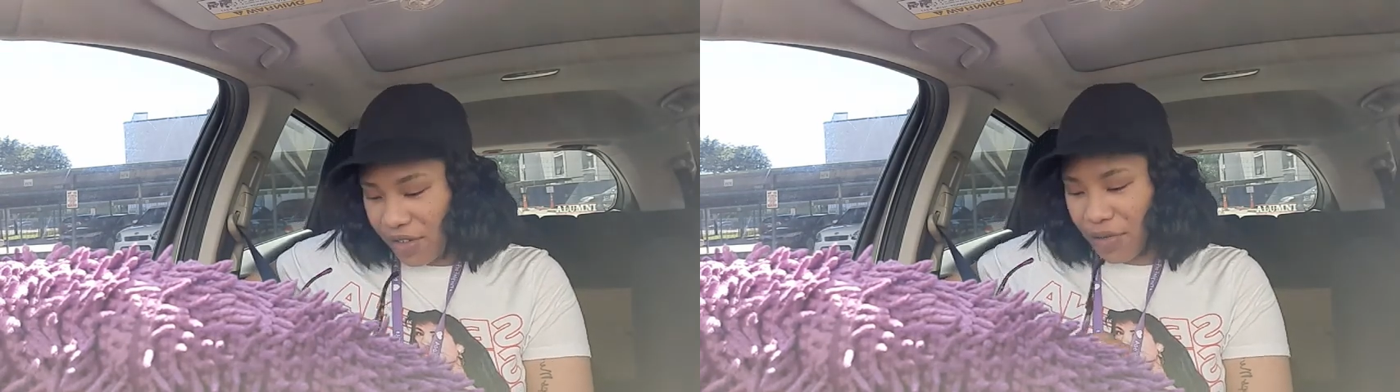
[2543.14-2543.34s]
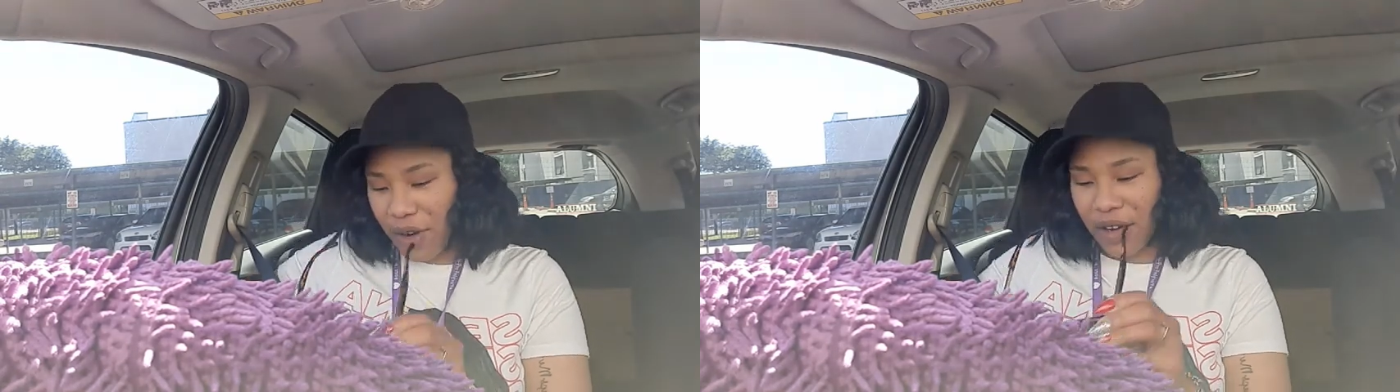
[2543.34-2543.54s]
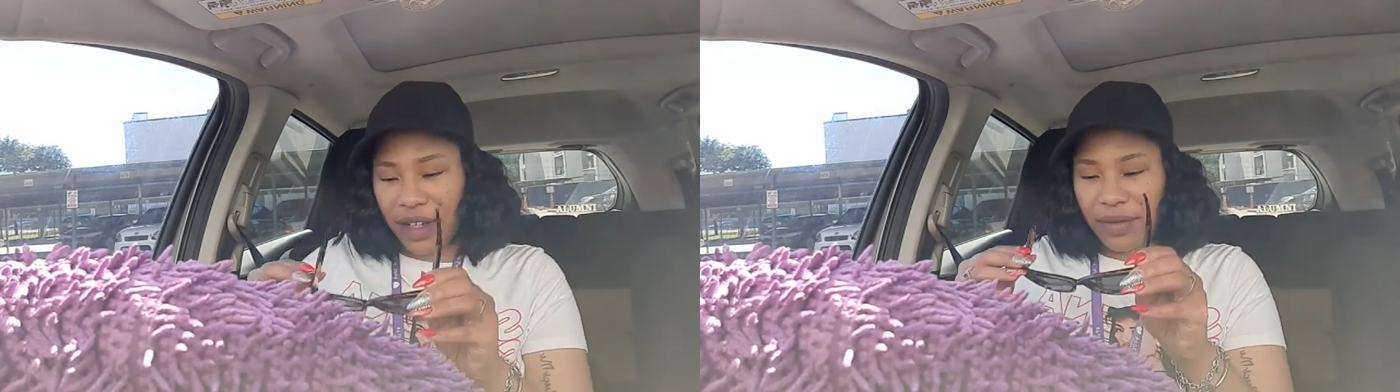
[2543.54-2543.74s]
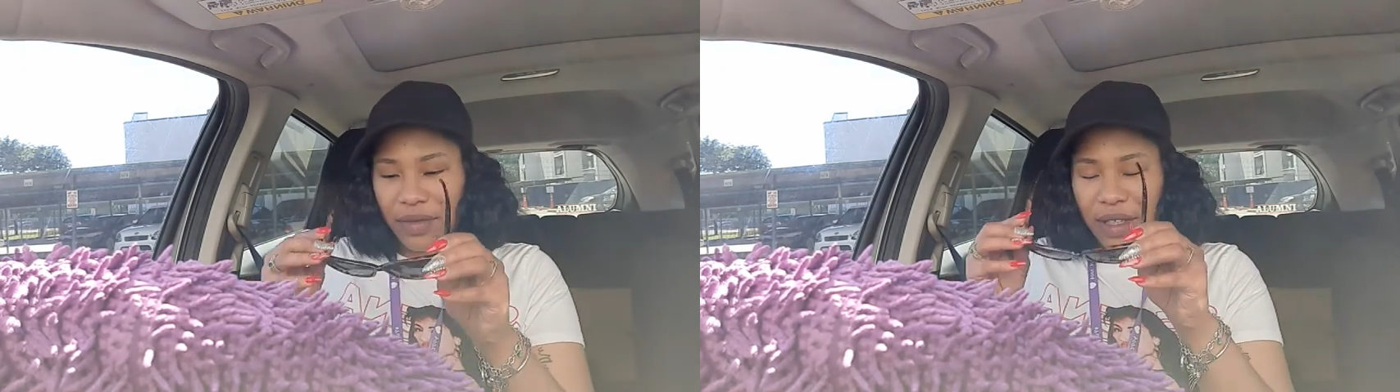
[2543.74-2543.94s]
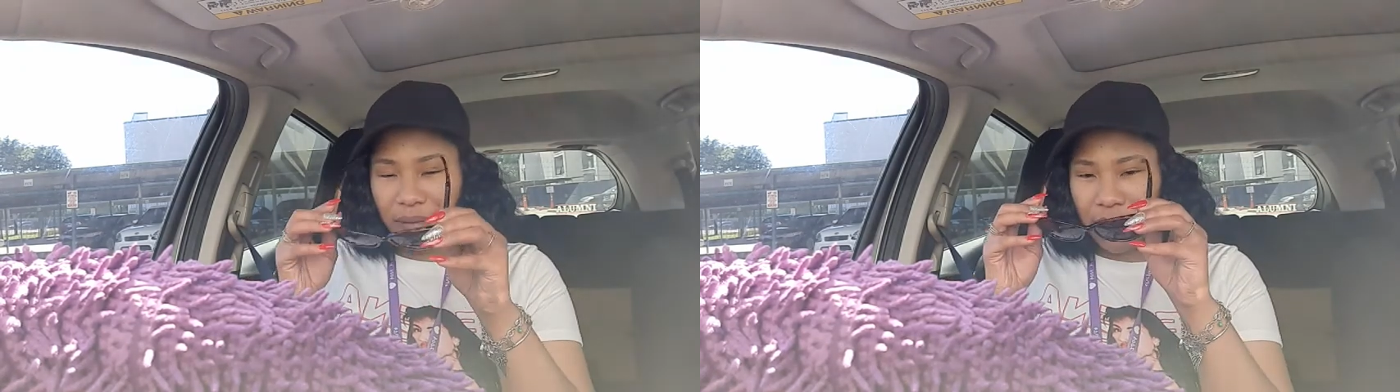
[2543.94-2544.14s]
or
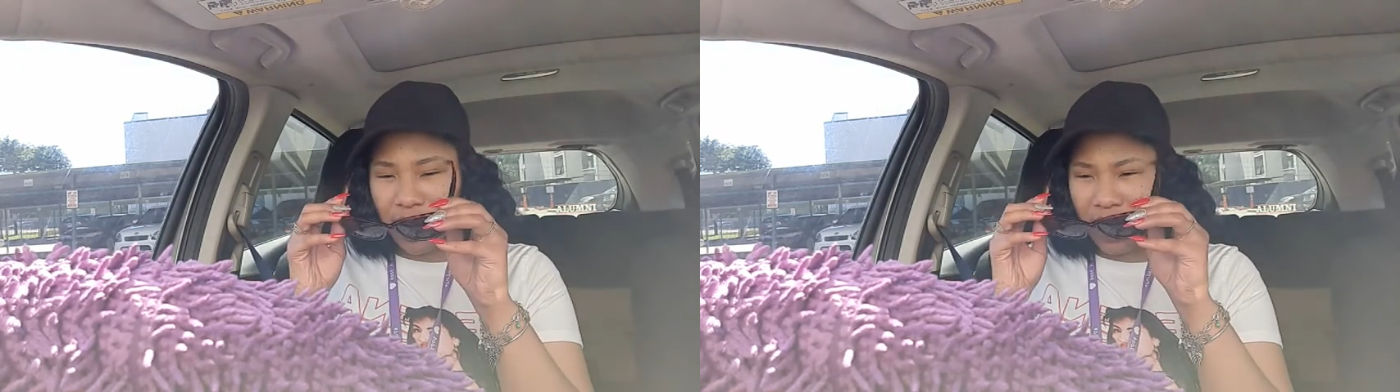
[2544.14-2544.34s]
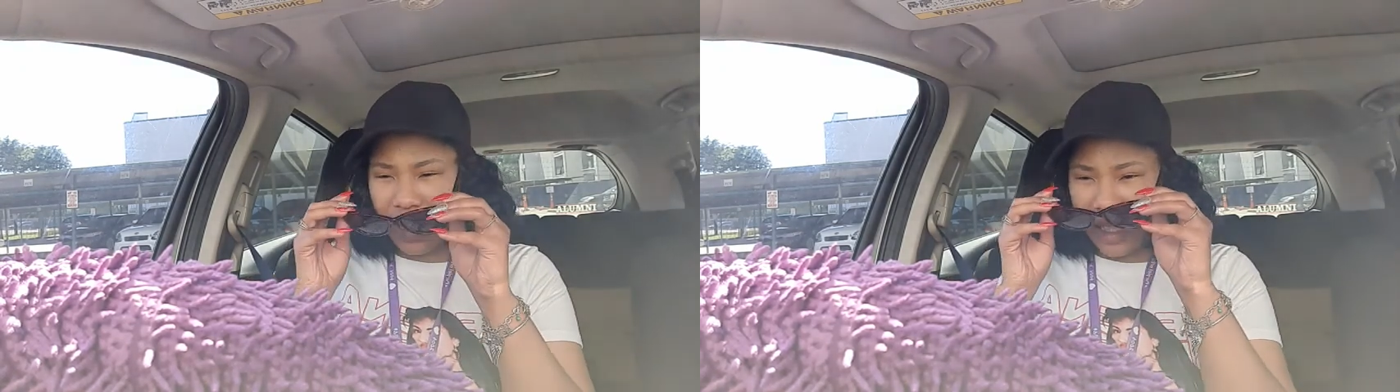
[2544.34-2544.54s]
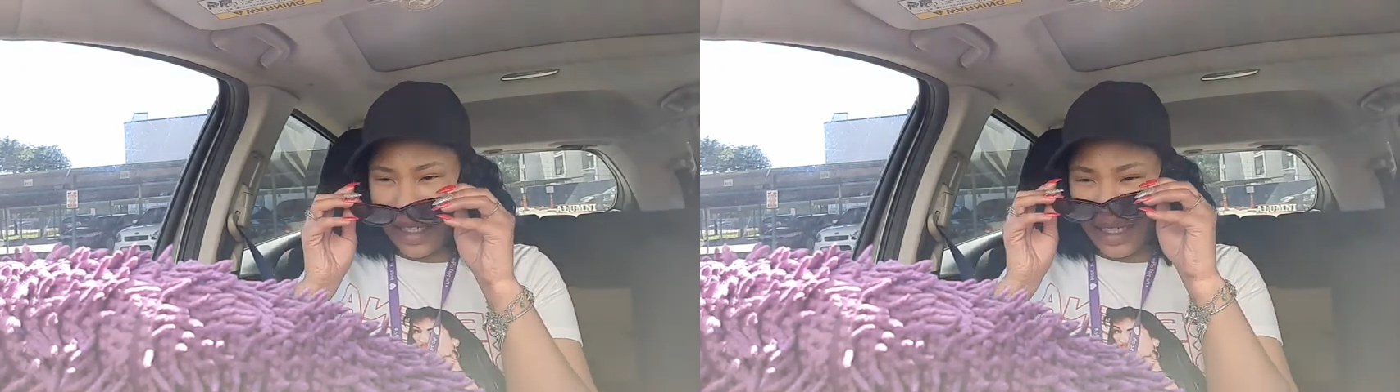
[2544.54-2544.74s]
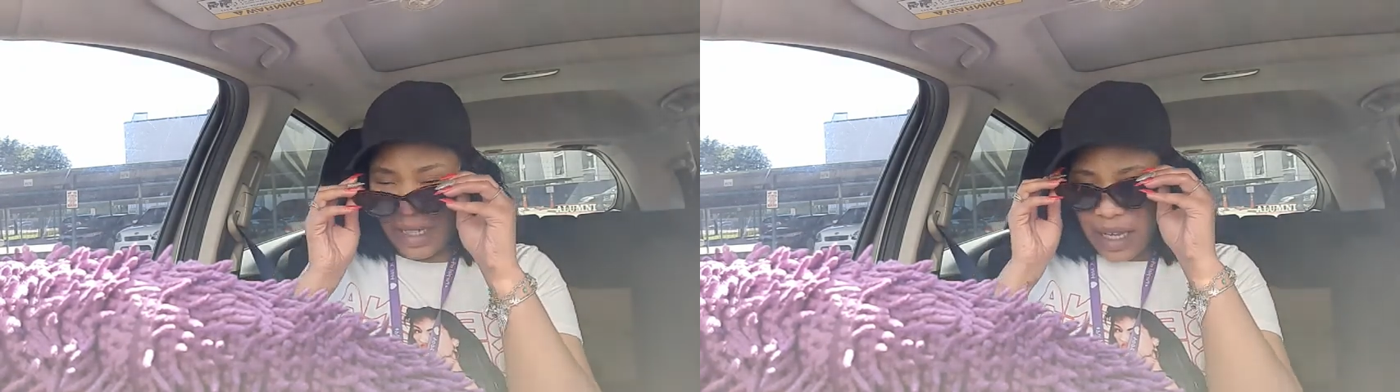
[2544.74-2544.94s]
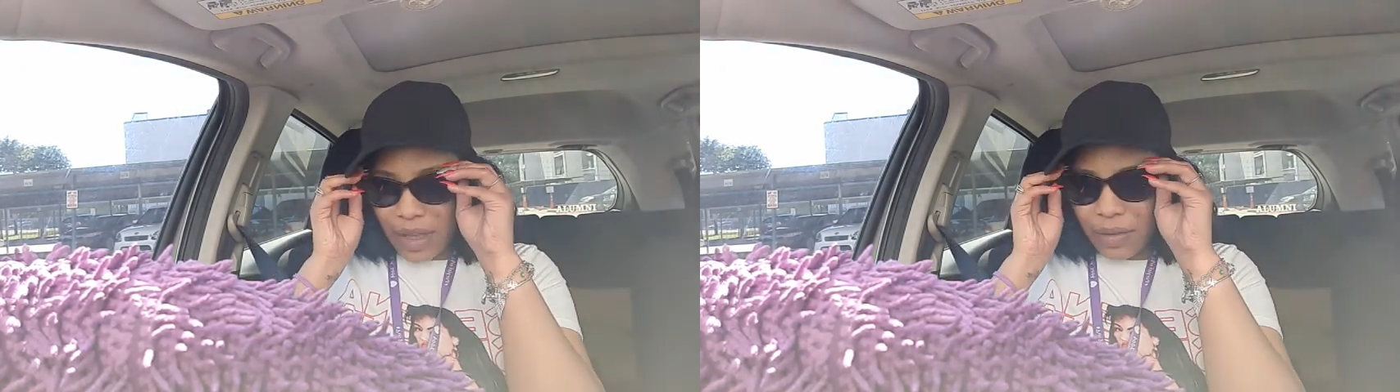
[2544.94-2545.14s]
working with me
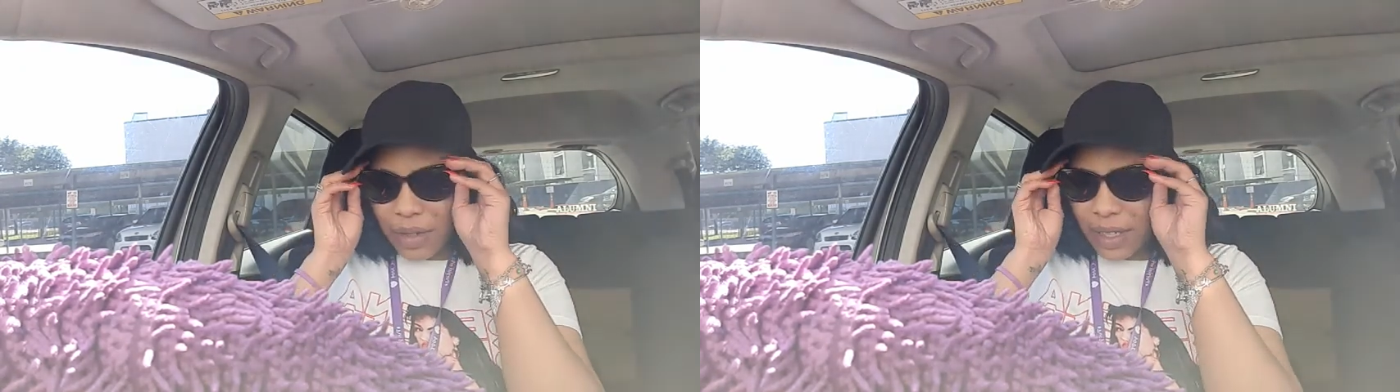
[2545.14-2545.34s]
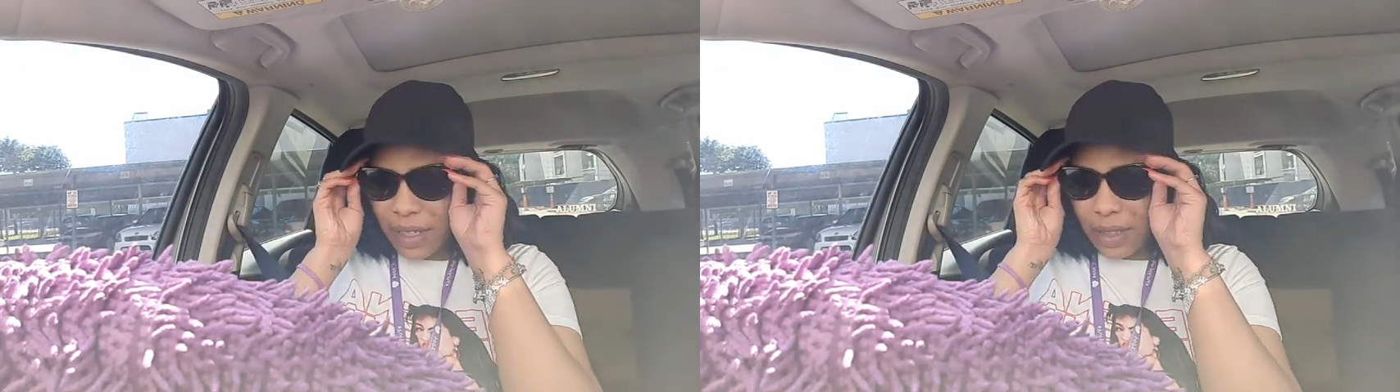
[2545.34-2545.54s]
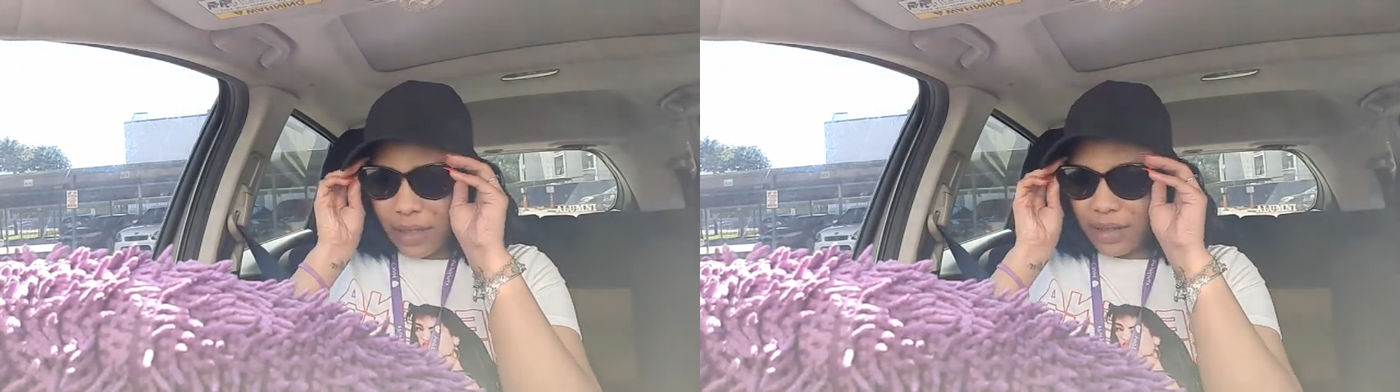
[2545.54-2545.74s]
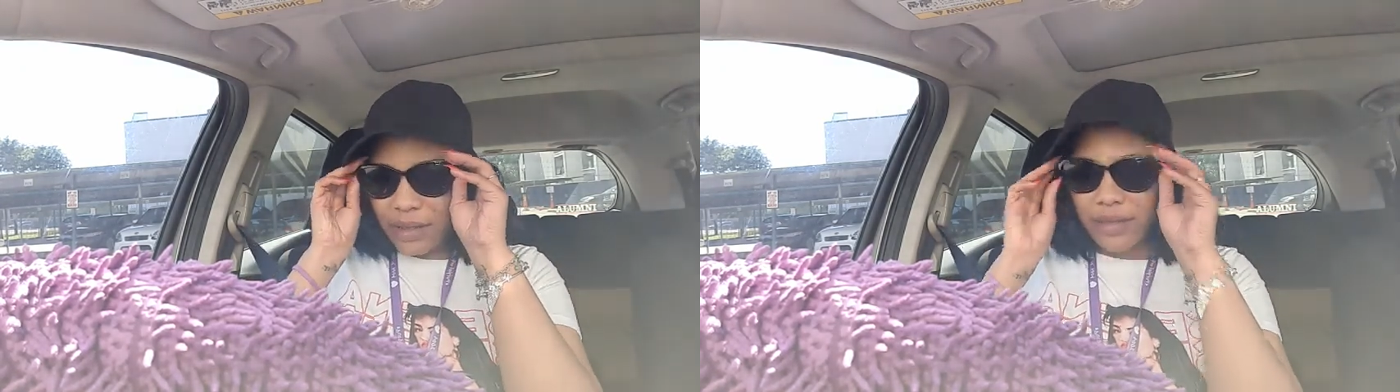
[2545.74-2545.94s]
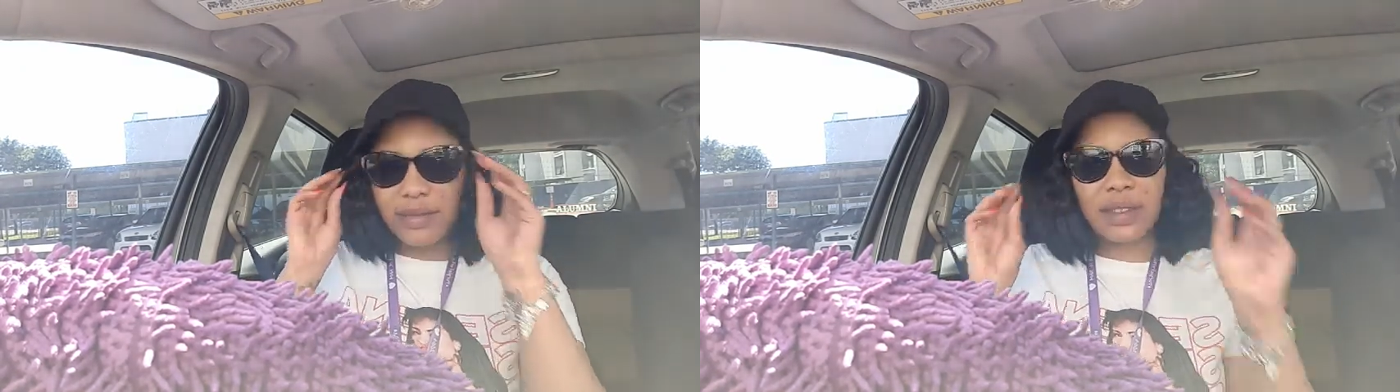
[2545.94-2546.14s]
and
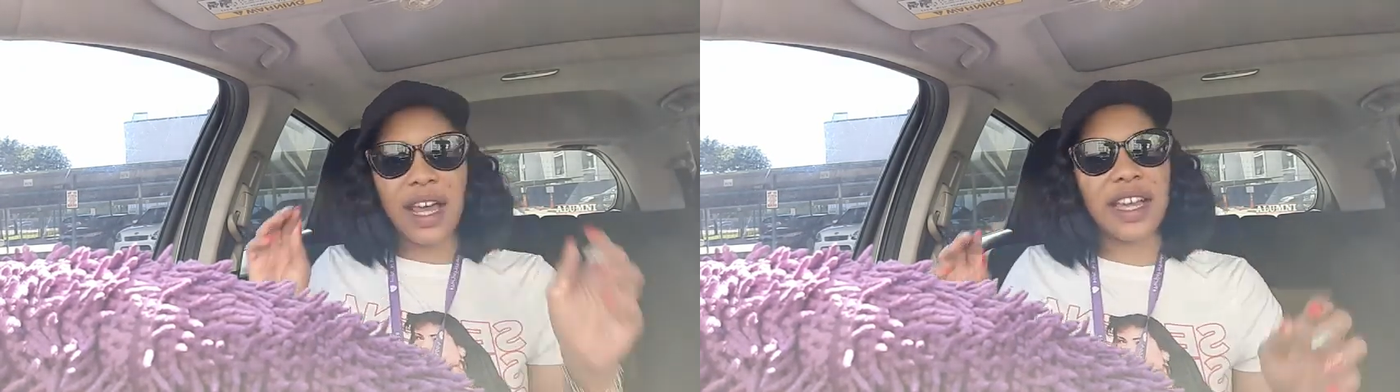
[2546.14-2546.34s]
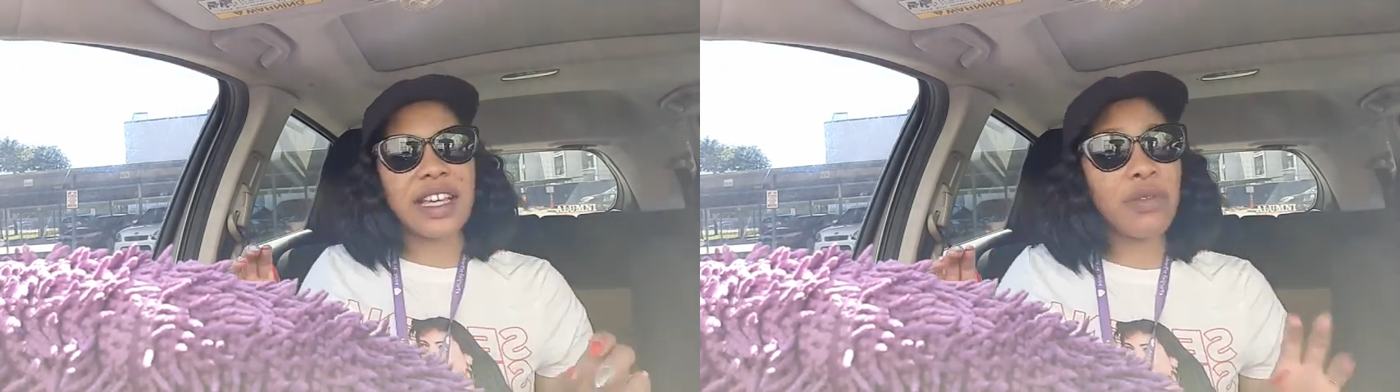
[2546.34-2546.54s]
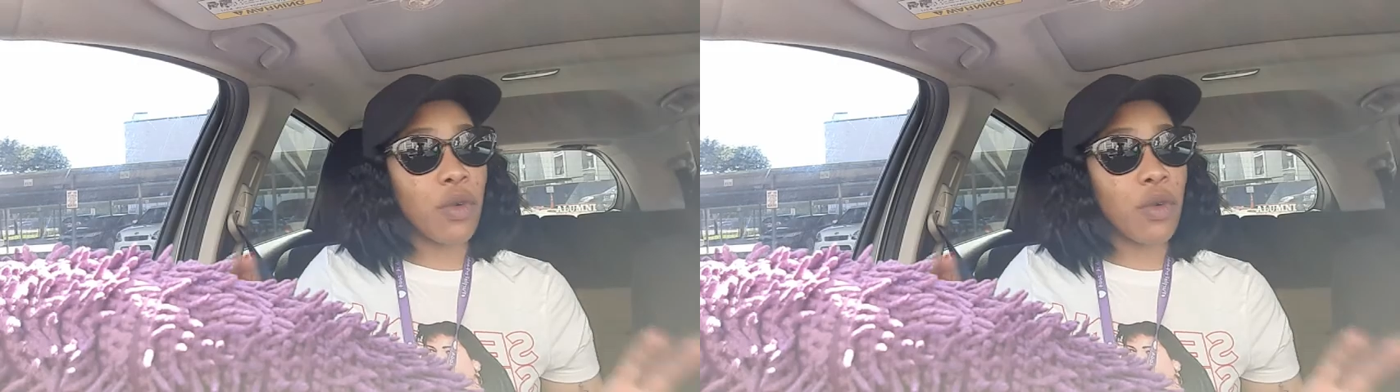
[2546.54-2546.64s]
like it